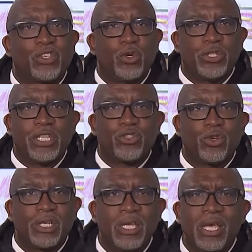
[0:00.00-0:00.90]
School
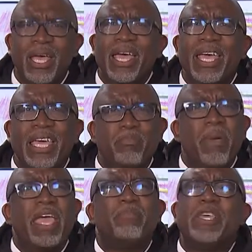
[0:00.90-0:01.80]
District. It
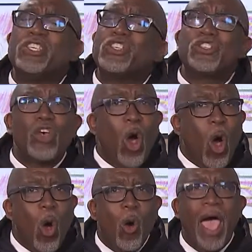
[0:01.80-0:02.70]
made me
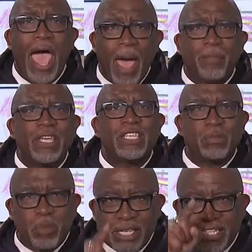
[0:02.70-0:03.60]
so happy to
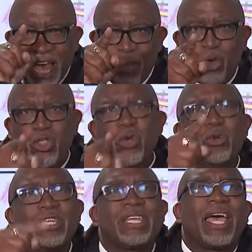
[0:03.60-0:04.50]
spend time with
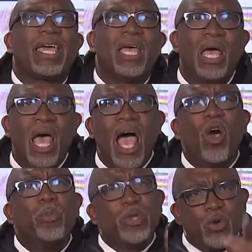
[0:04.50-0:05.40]
you today. I
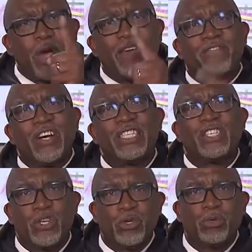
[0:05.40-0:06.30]
hope you had fun
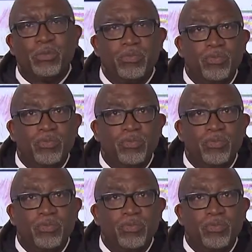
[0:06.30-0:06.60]
too.